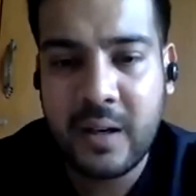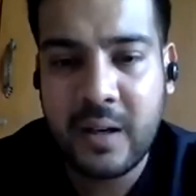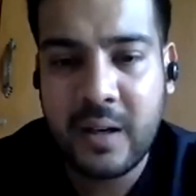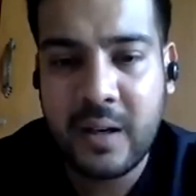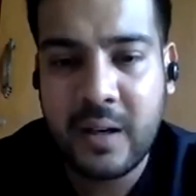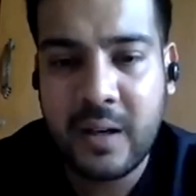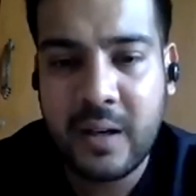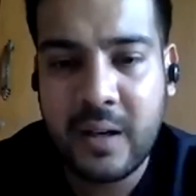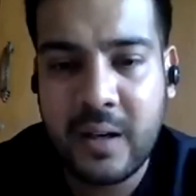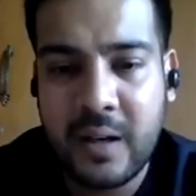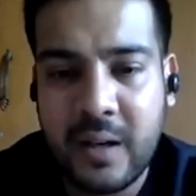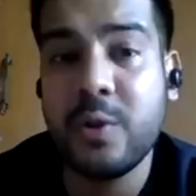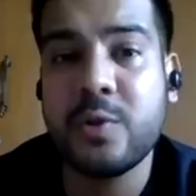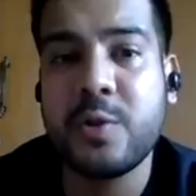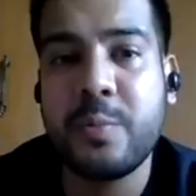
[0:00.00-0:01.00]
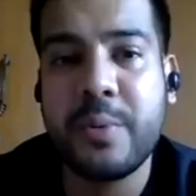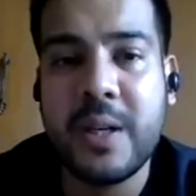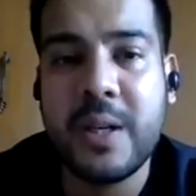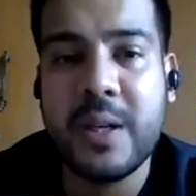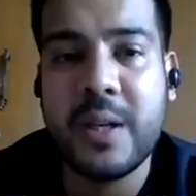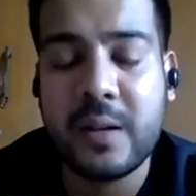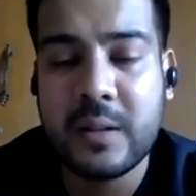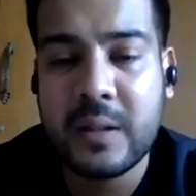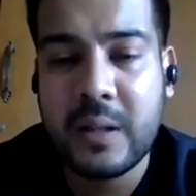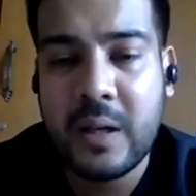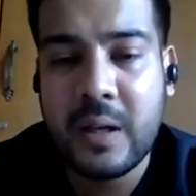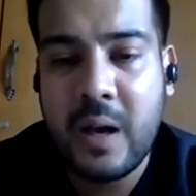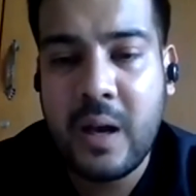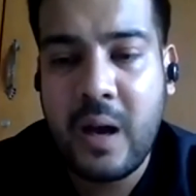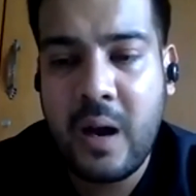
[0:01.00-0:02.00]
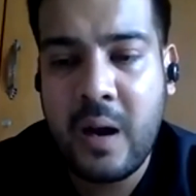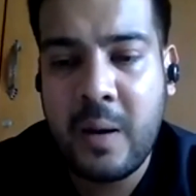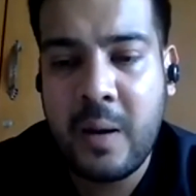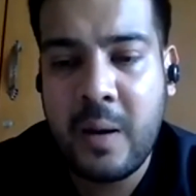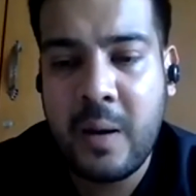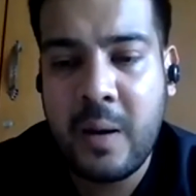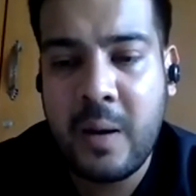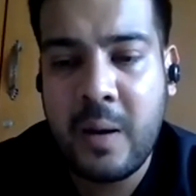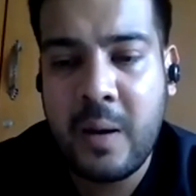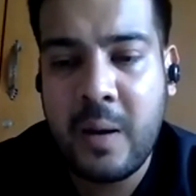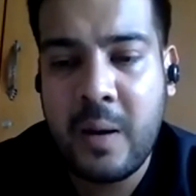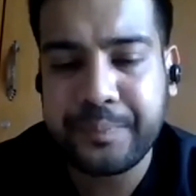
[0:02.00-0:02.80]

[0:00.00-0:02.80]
So they were also pretty young,